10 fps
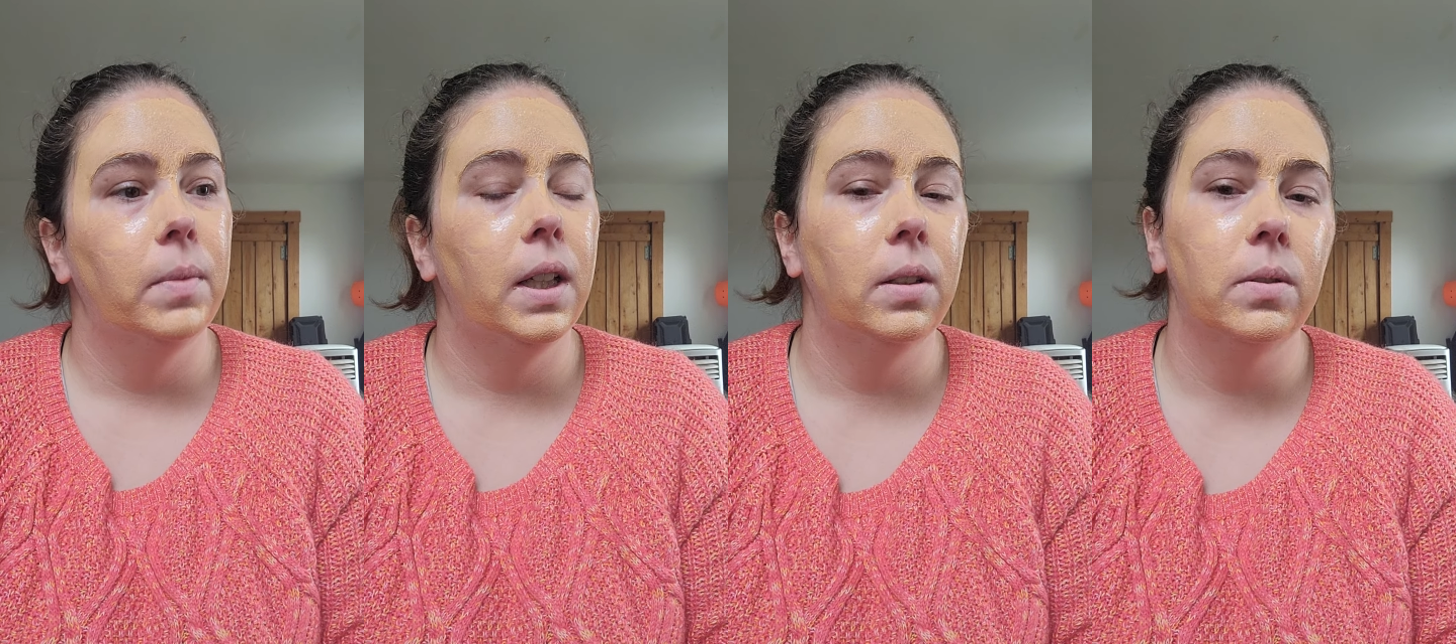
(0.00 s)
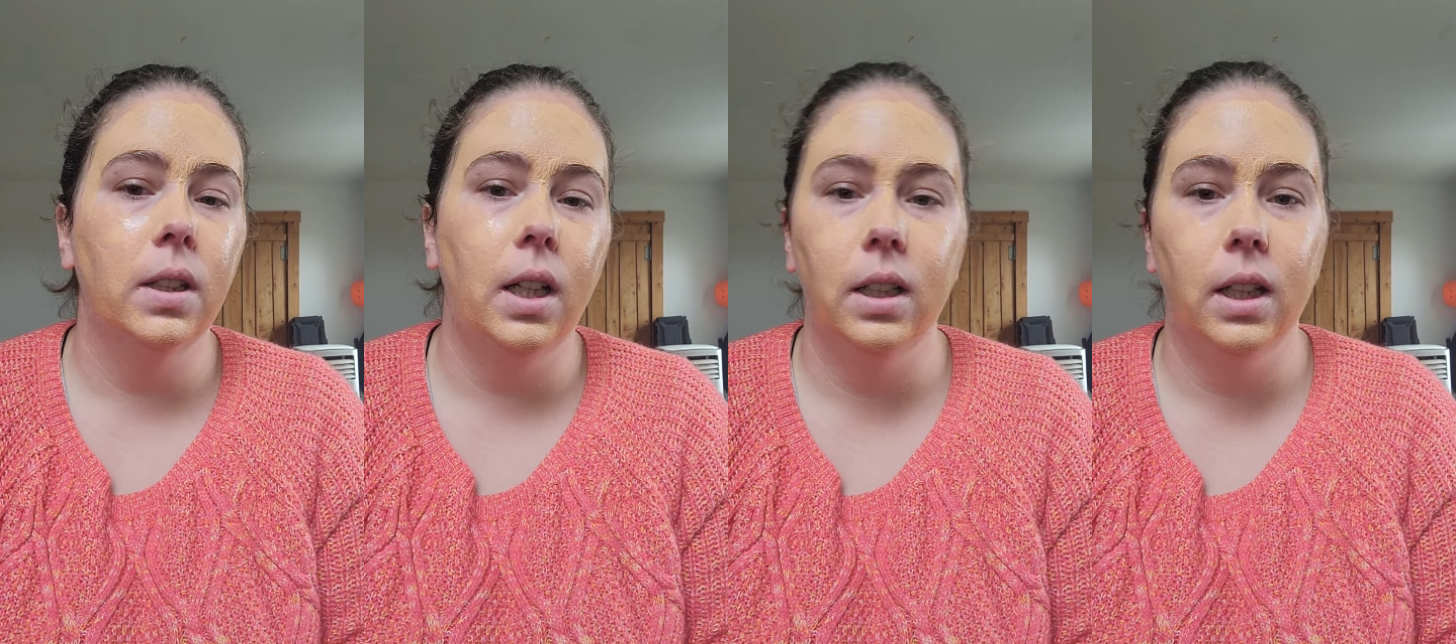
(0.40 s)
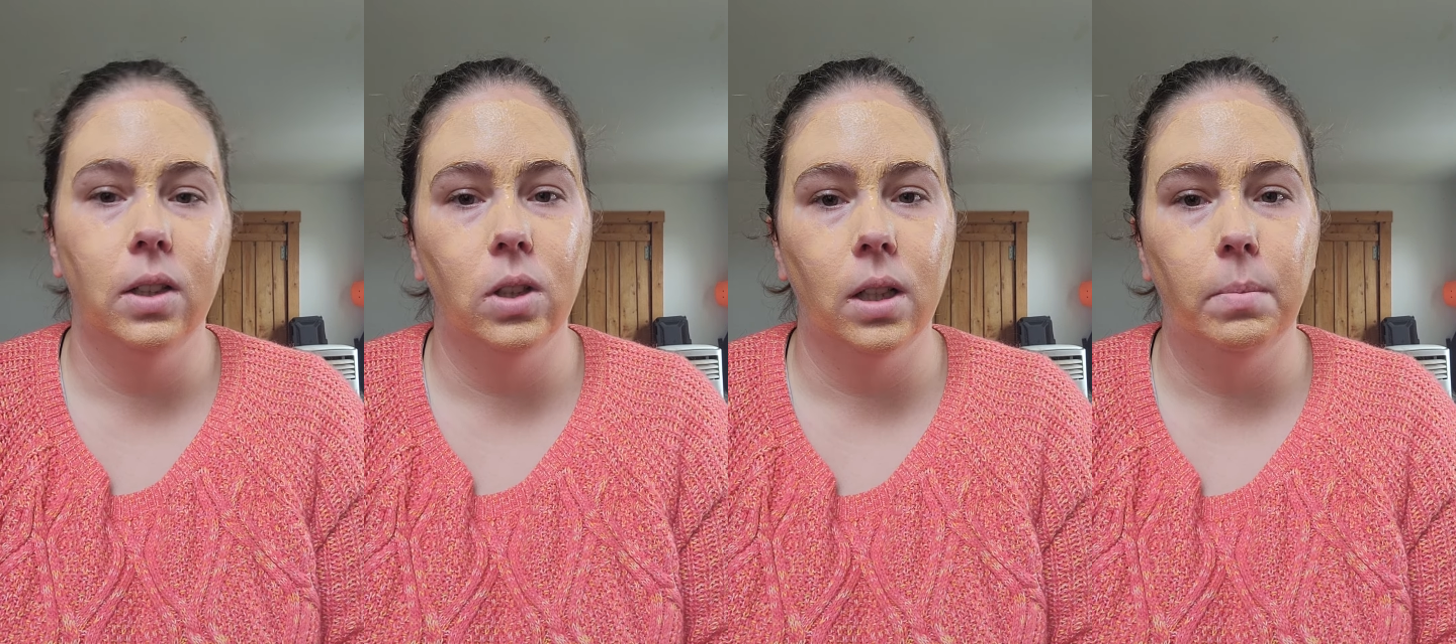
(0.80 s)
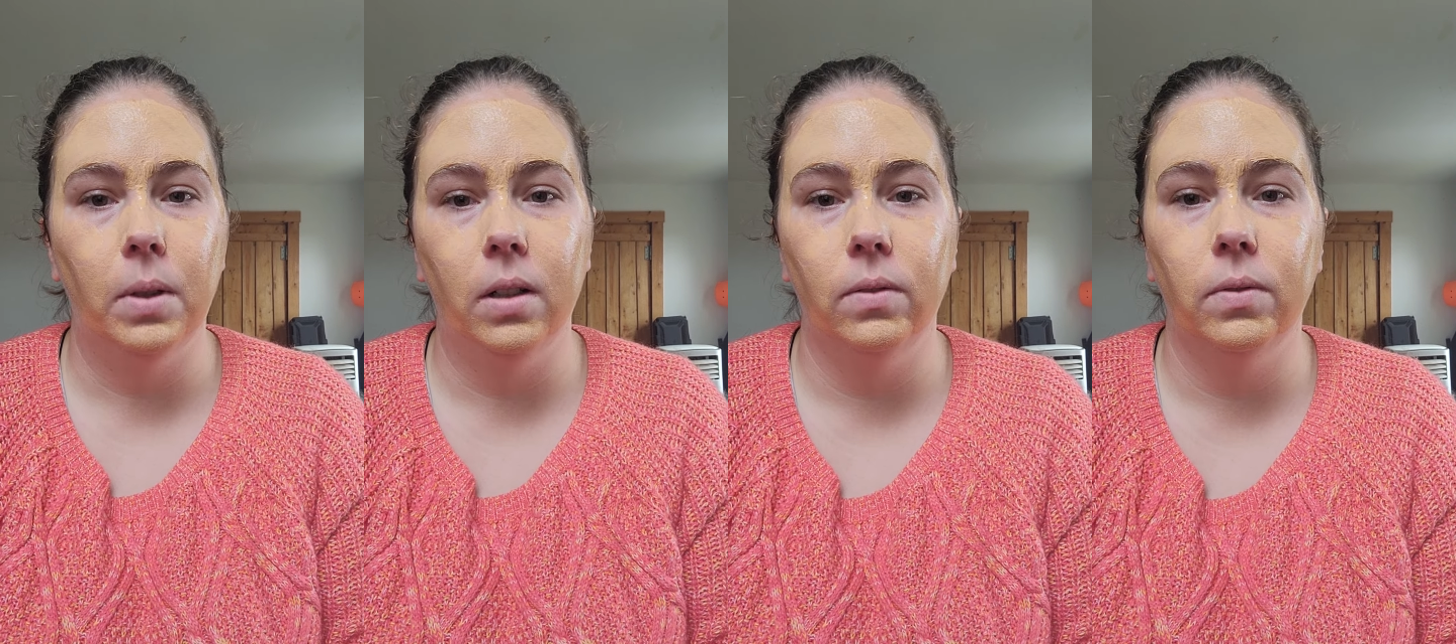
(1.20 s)
things we're kind of catching up
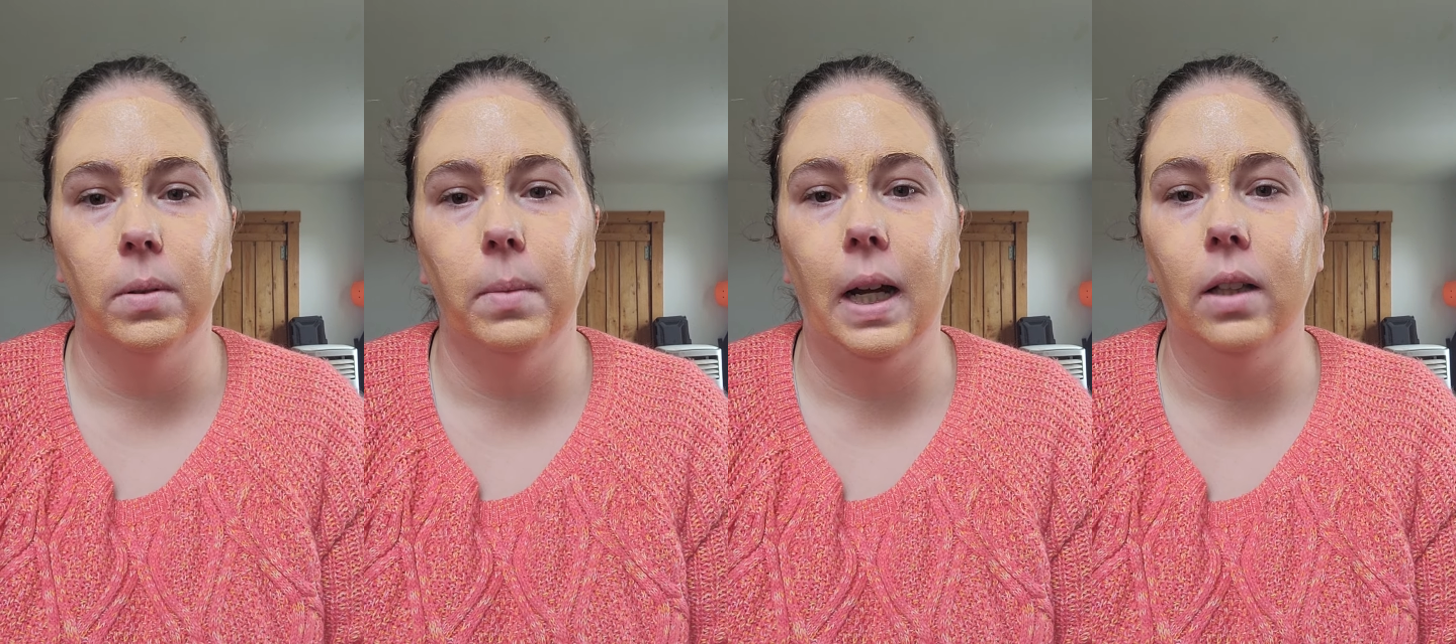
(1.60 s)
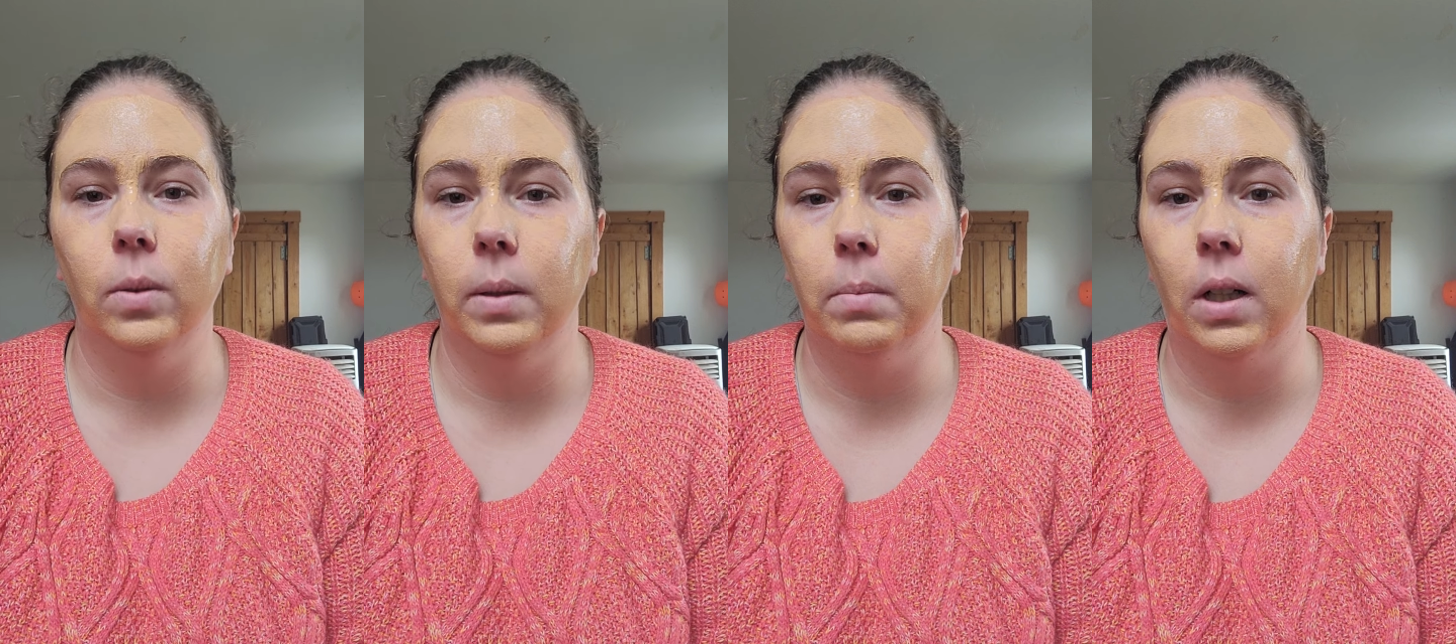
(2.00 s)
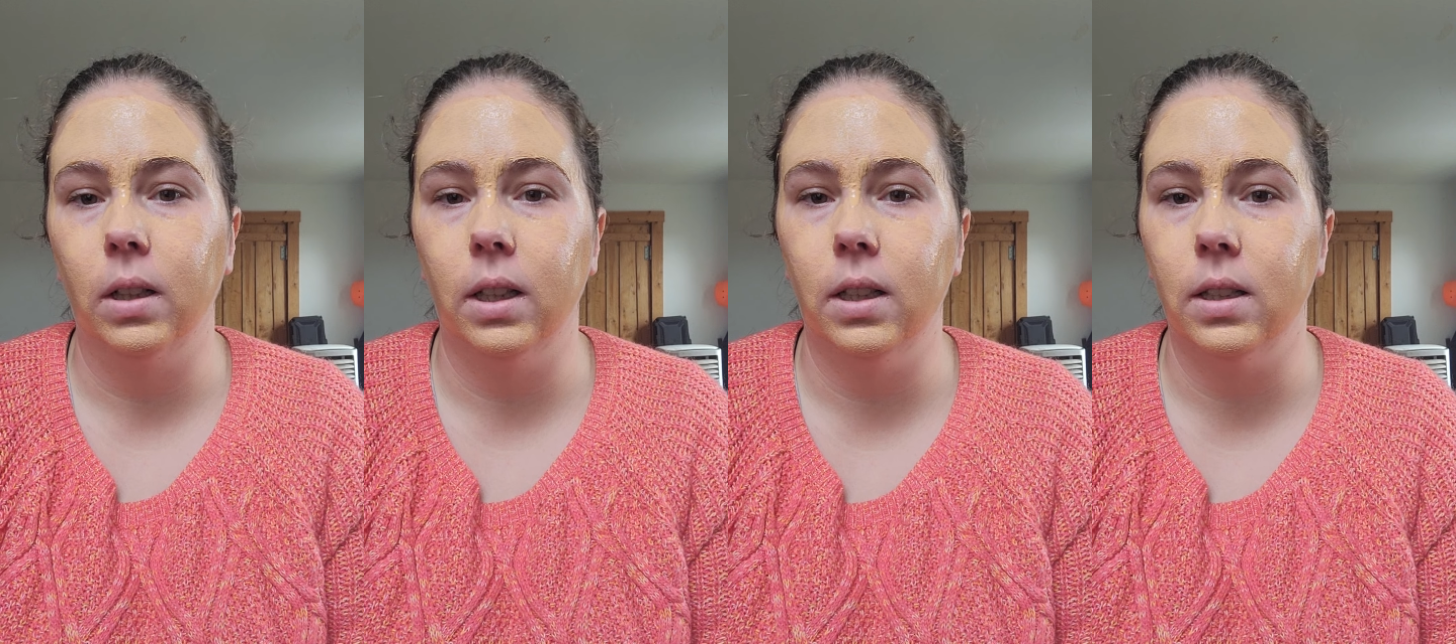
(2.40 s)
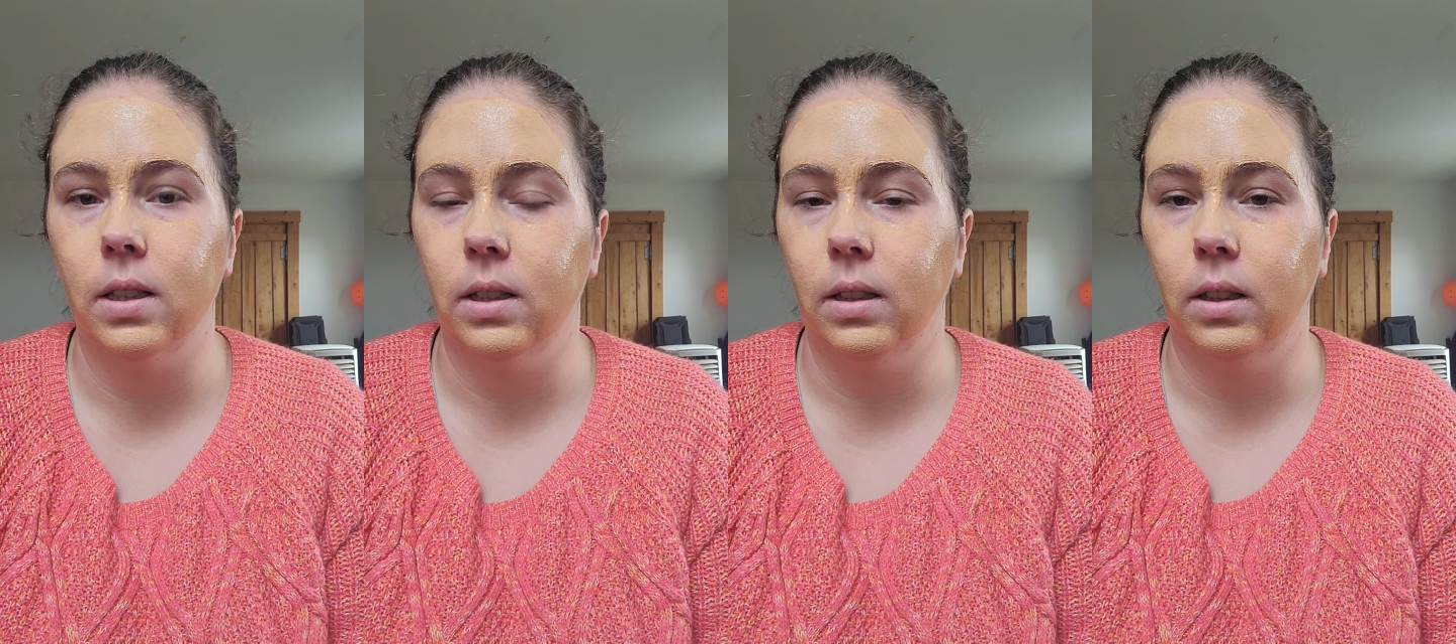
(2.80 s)
on from Halloween parties
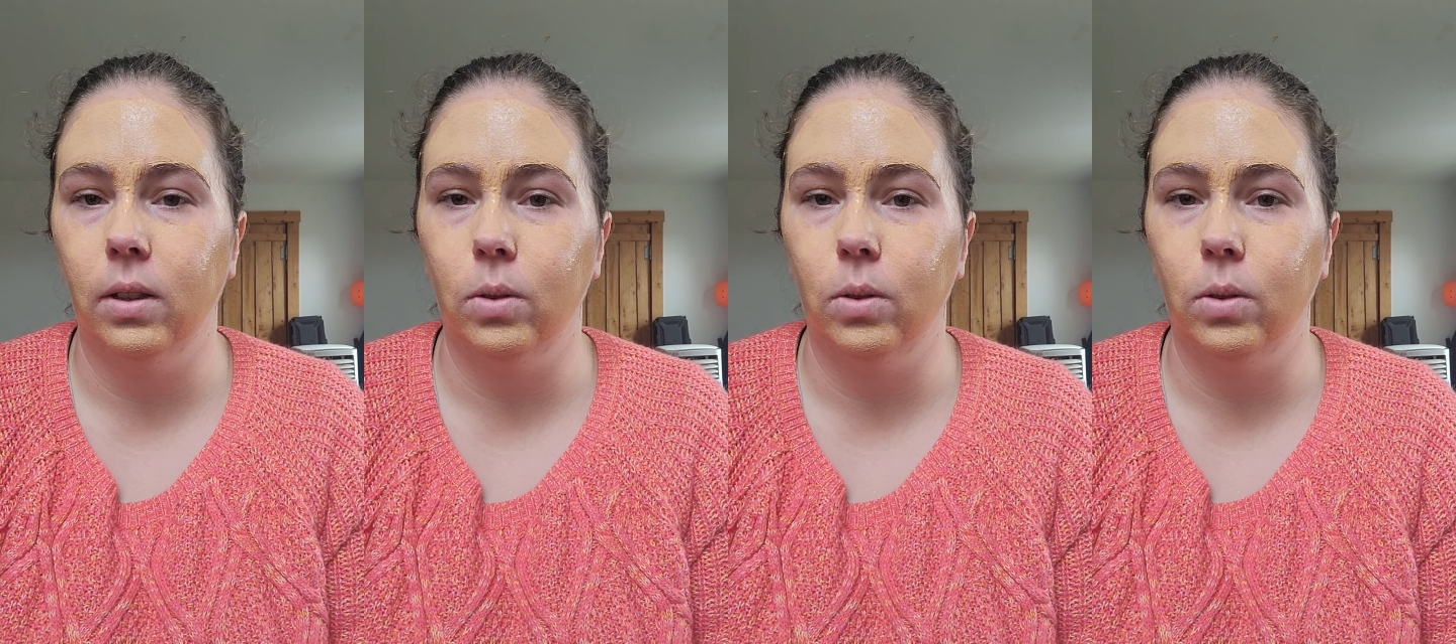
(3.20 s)
and,